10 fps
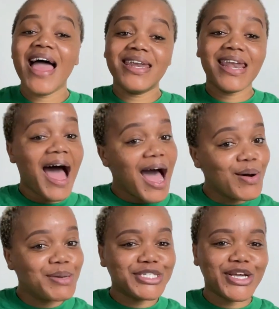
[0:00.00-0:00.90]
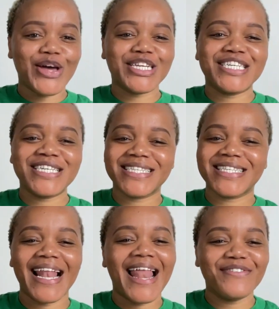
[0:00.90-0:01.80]
Now I'm sure she's
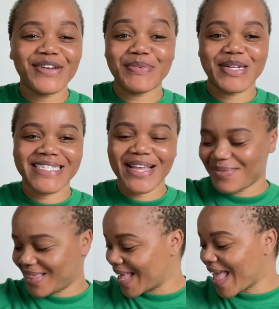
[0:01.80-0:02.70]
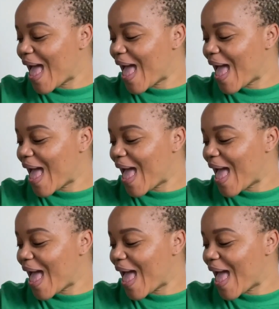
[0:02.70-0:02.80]
11 point something.